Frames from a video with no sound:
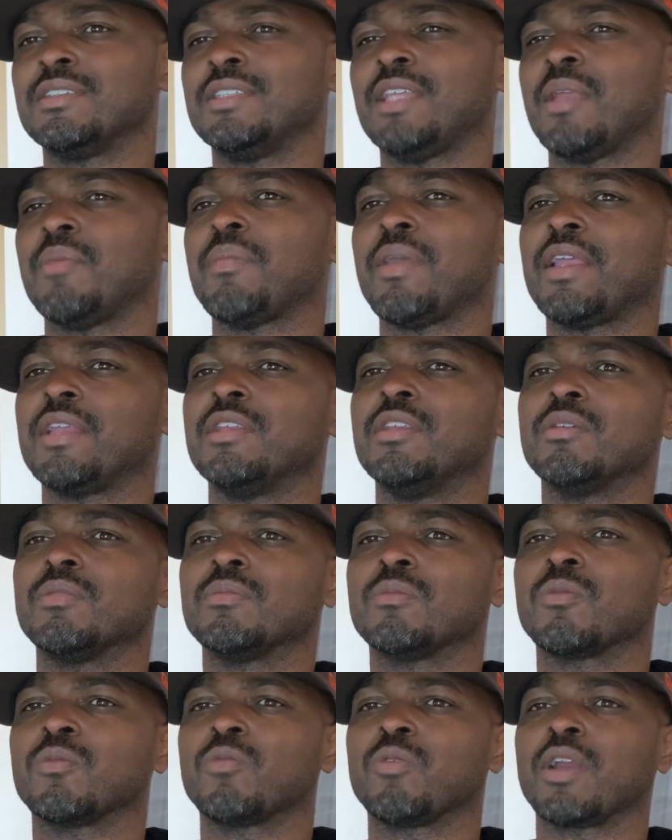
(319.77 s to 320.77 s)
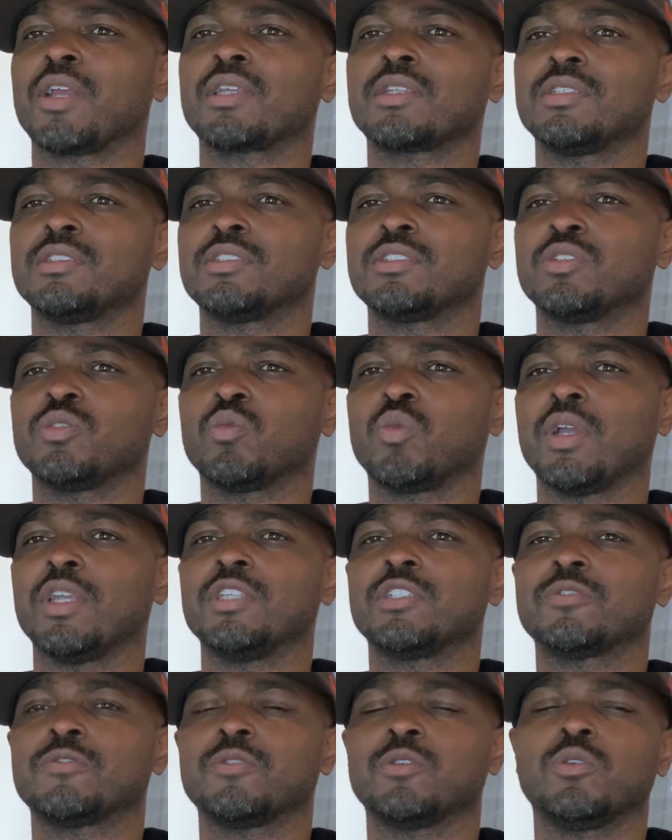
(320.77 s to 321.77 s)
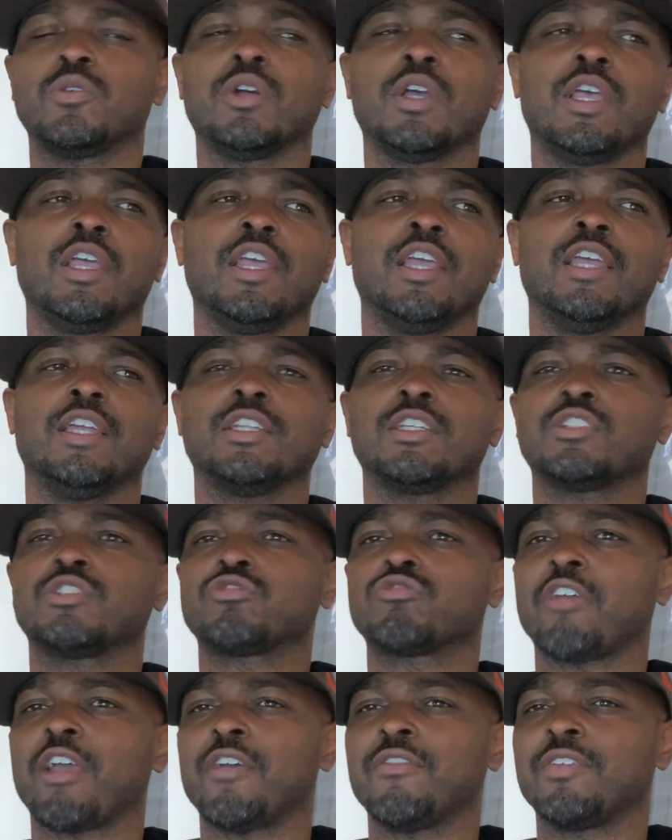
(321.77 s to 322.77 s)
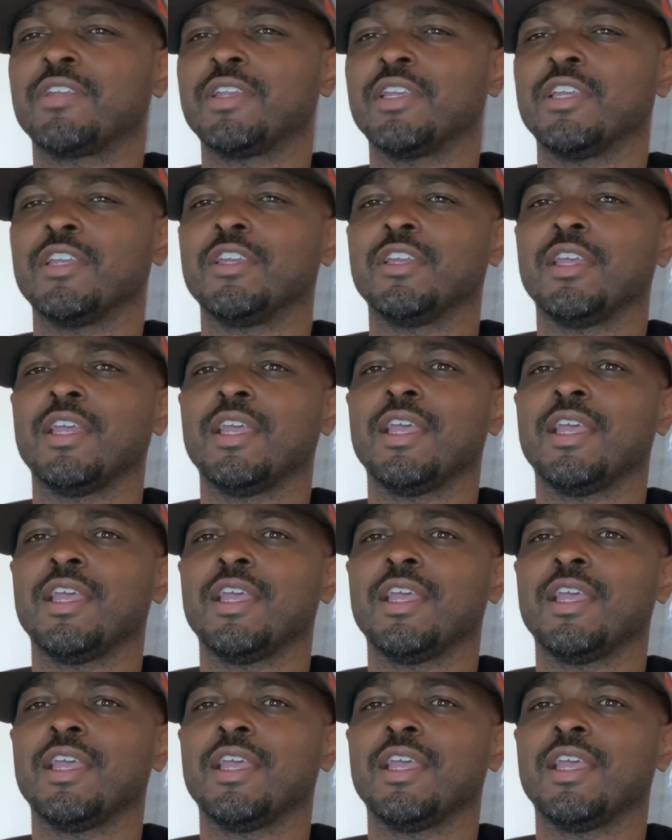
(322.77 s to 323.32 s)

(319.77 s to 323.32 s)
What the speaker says: they made them reckless and wasteful and extravagant,